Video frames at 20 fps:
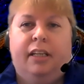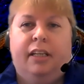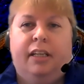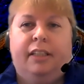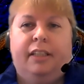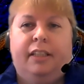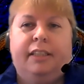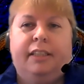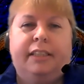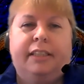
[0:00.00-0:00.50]

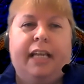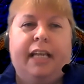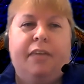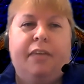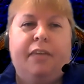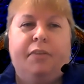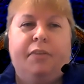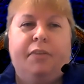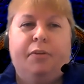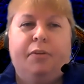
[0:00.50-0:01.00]
the
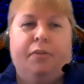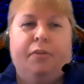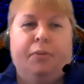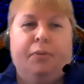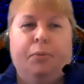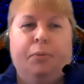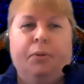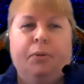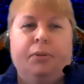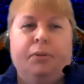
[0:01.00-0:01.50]
Savior of the
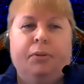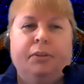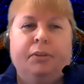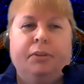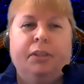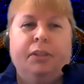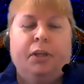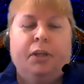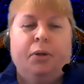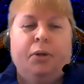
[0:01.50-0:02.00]
world,
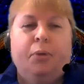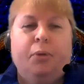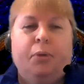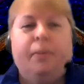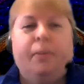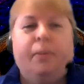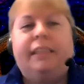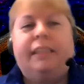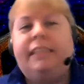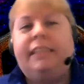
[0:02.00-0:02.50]
who
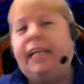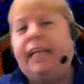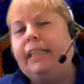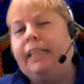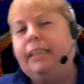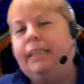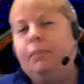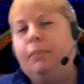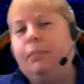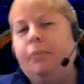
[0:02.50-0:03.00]
was said
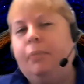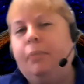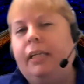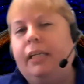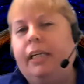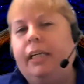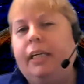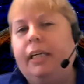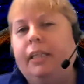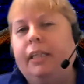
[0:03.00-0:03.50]
to
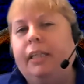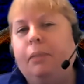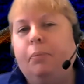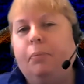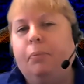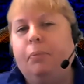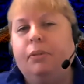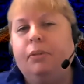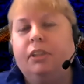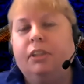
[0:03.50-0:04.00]
be the
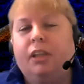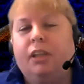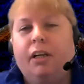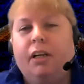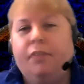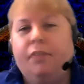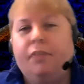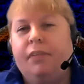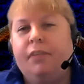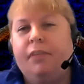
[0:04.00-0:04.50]

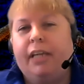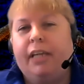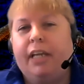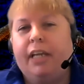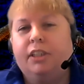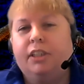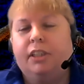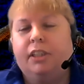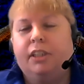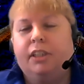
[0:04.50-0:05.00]

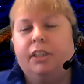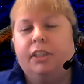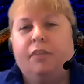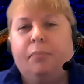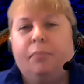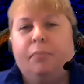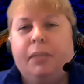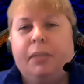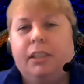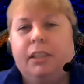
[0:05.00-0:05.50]
personification of
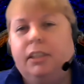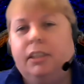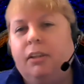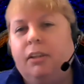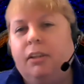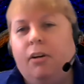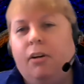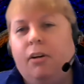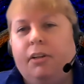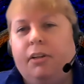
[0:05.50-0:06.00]
peace
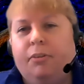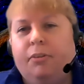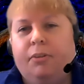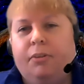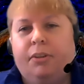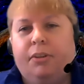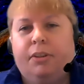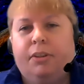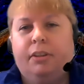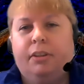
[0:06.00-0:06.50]
on earth,